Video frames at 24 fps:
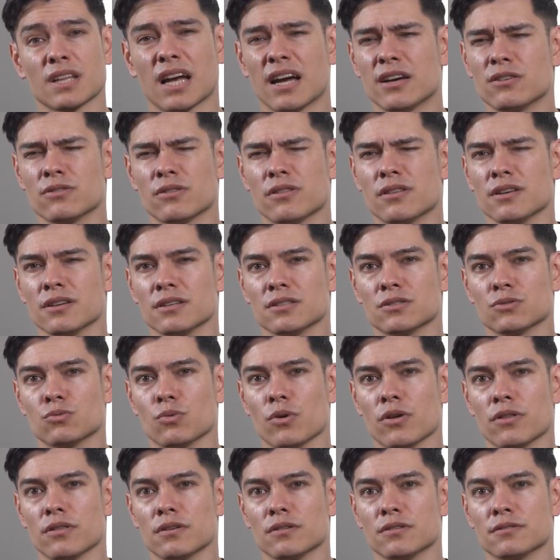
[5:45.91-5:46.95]
I don't think it's
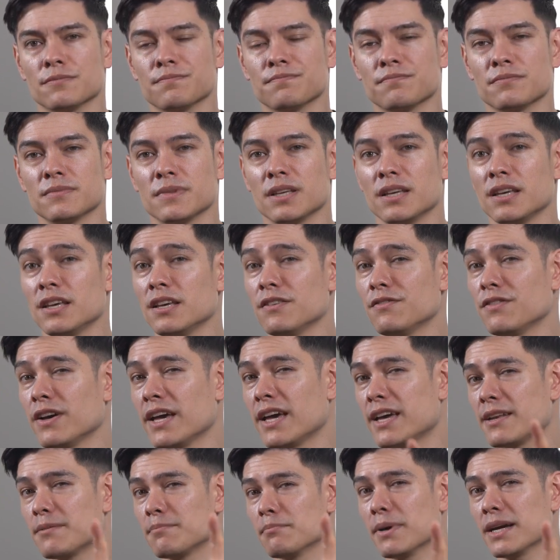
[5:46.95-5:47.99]
worth it. If I
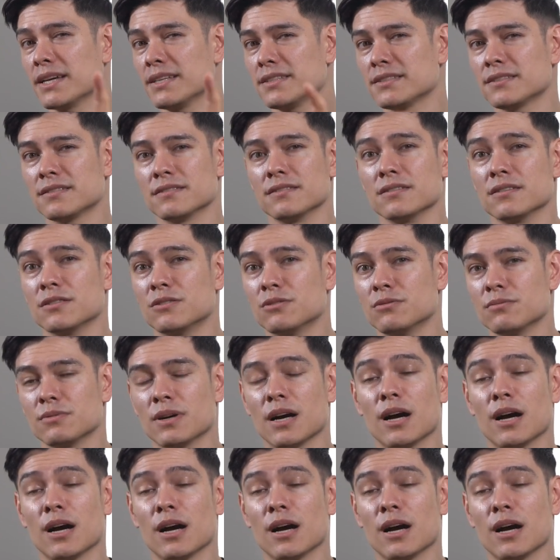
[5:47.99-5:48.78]
had mice though,